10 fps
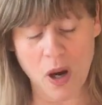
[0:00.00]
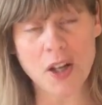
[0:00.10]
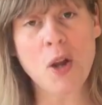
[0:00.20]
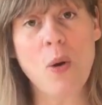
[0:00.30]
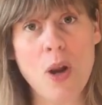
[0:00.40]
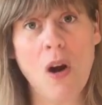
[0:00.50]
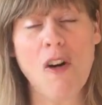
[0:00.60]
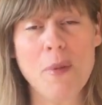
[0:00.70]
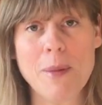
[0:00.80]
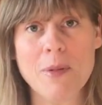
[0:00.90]
I know a lot
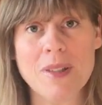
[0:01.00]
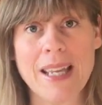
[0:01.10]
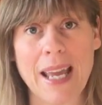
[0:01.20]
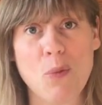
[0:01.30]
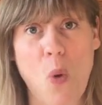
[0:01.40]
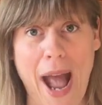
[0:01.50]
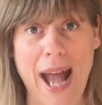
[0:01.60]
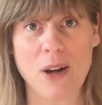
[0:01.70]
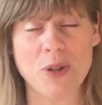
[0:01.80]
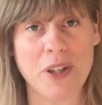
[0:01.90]
of people say,
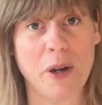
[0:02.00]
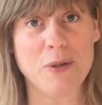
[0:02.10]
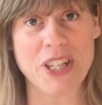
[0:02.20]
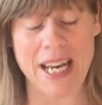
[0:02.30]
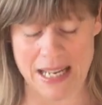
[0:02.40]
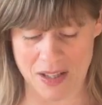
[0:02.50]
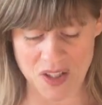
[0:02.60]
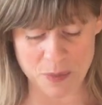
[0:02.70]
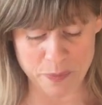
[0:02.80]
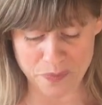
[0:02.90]
wow, you know, jeans.